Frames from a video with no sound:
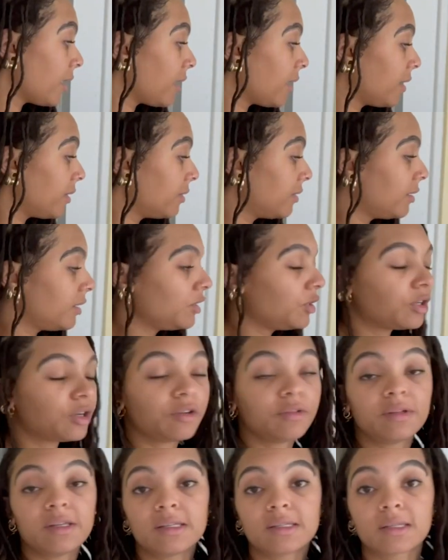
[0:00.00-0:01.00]
And then you're
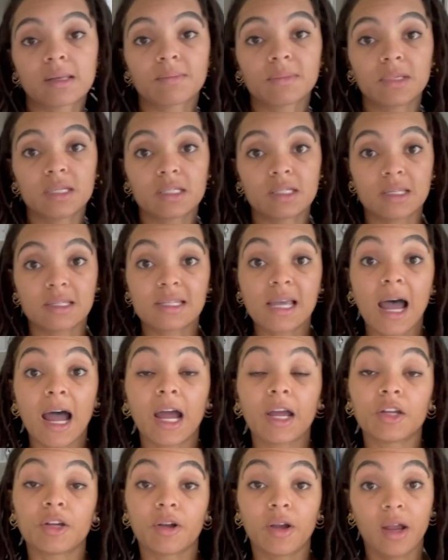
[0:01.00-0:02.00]
gonna need something to
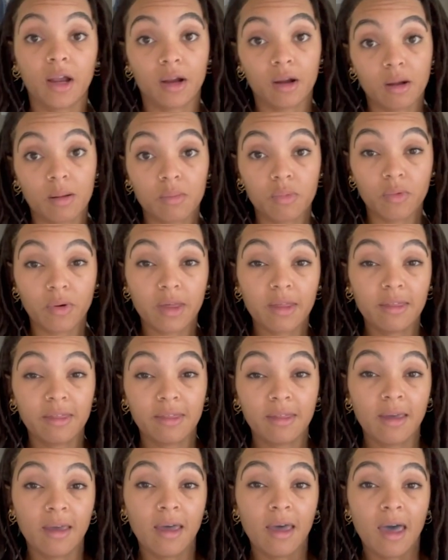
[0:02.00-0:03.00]
tie your hair up with
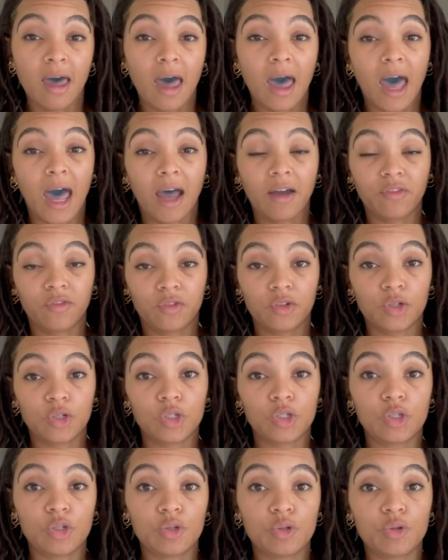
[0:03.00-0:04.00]
after
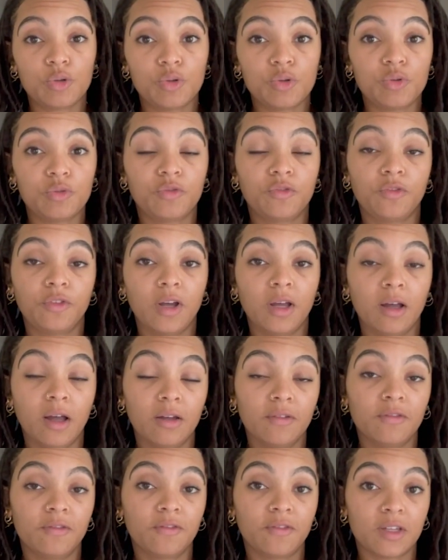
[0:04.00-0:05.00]
you've
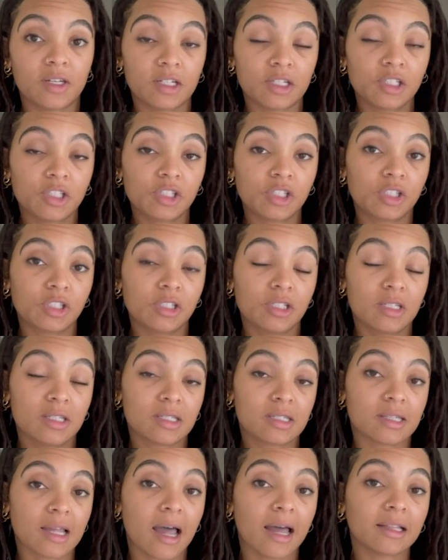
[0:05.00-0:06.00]
finished
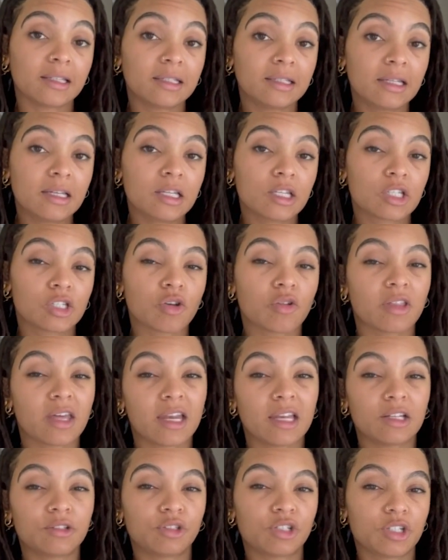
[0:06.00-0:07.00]
styling it, so that
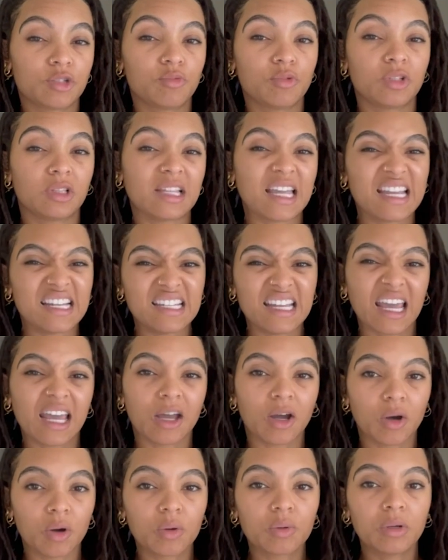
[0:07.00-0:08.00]
it just will lay
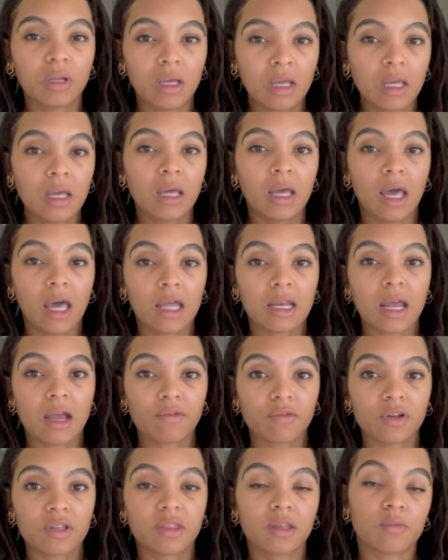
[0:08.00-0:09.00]
down and
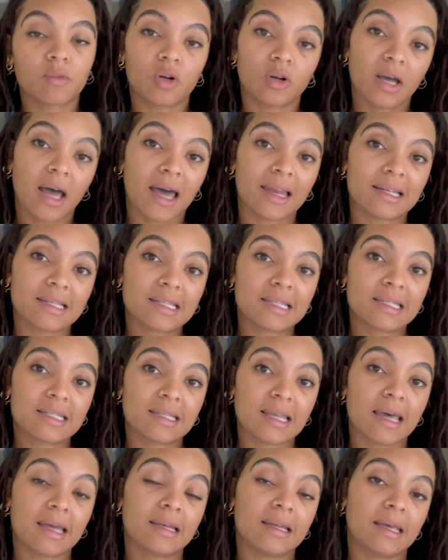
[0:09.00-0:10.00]
everything will kind of
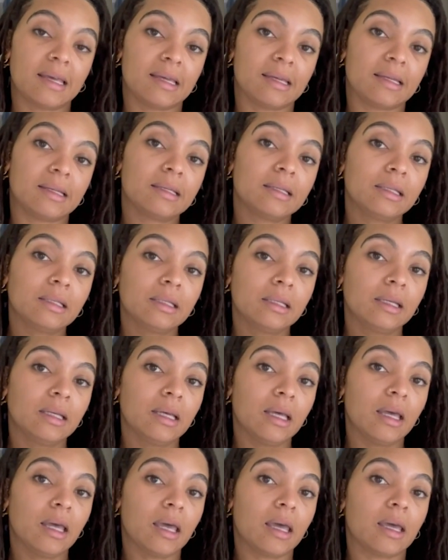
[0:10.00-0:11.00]
set in
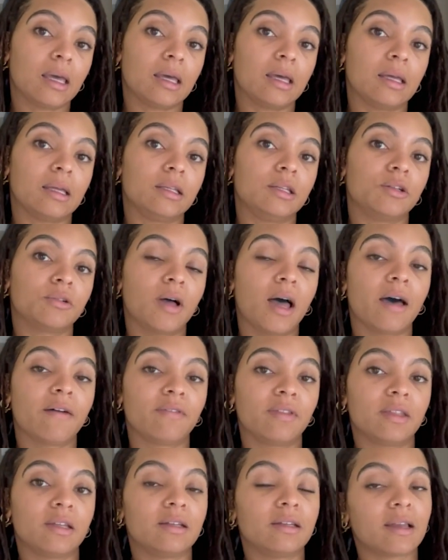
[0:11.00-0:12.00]
and you'll
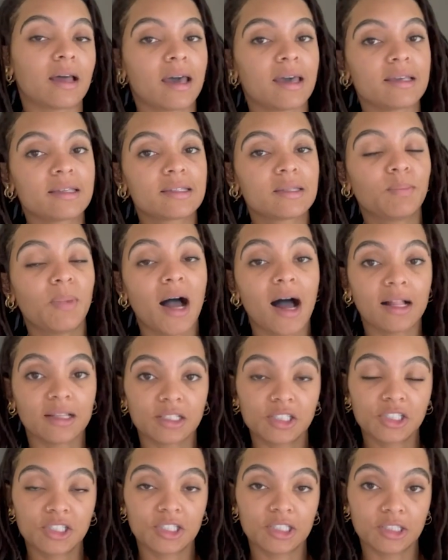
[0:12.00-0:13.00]
have the nice
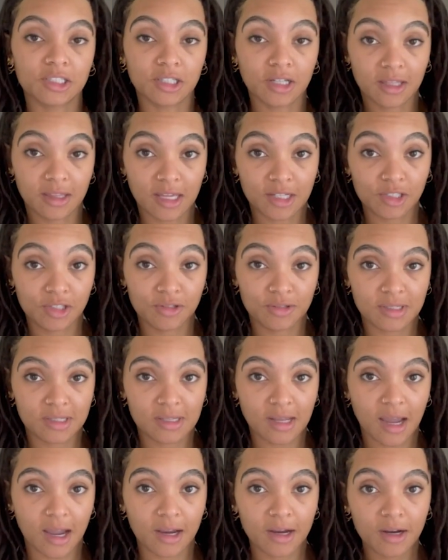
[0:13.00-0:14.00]
polished look that you
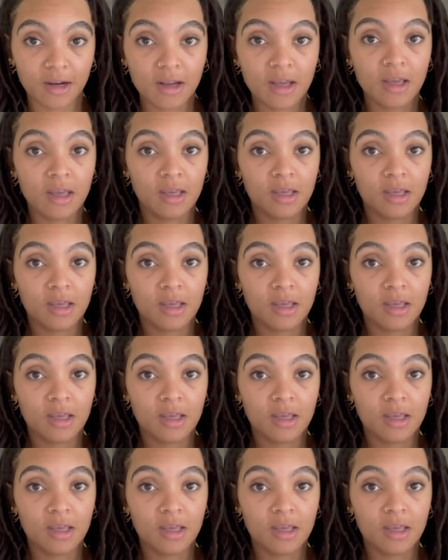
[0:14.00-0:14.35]
desire.